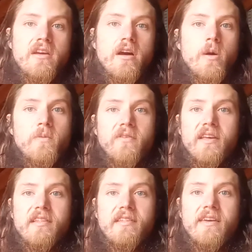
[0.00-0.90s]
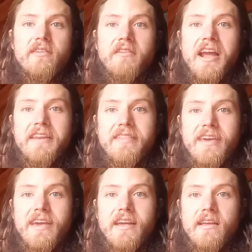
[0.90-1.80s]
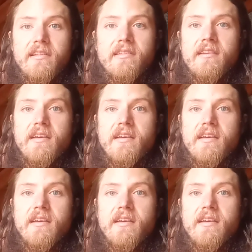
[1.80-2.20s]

hopefully say the right things